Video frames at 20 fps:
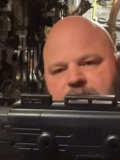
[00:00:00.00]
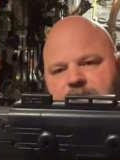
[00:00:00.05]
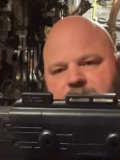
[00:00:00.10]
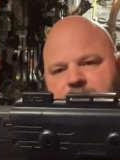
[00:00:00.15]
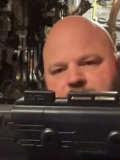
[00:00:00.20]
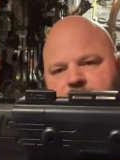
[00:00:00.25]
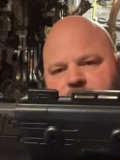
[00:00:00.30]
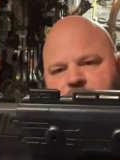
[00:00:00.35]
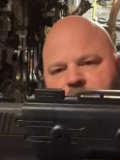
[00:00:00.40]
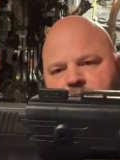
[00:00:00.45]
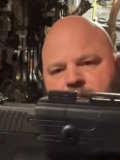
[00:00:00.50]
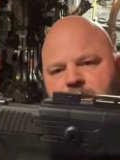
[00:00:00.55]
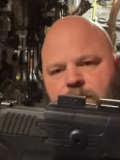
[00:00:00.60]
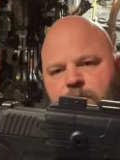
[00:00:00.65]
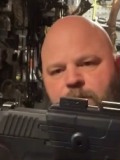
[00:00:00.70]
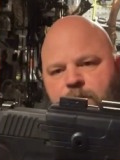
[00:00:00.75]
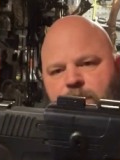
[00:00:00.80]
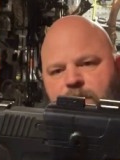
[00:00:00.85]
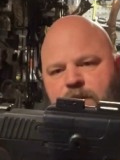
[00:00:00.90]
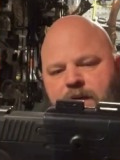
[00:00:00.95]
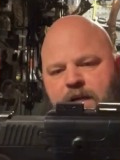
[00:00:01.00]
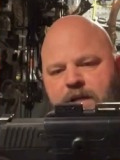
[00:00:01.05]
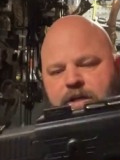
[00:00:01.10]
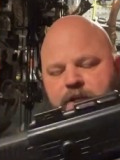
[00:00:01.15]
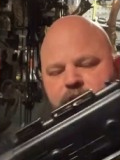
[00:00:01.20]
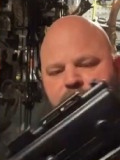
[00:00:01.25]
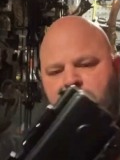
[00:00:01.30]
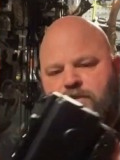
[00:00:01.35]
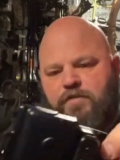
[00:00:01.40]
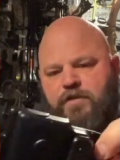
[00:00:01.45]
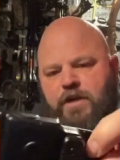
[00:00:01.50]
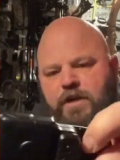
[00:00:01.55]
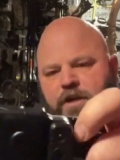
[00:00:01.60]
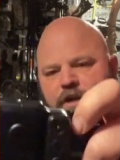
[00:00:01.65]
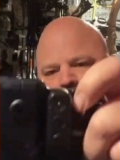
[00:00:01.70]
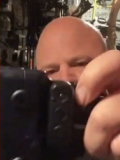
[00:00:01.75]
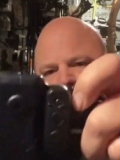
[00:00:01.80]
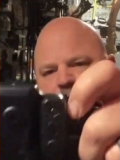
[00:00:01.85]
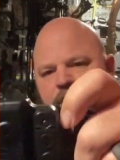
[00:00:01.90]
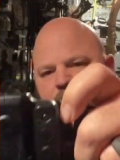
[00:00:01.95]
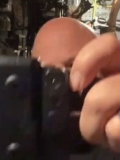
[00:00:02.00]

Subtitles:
on, protecting your trigger.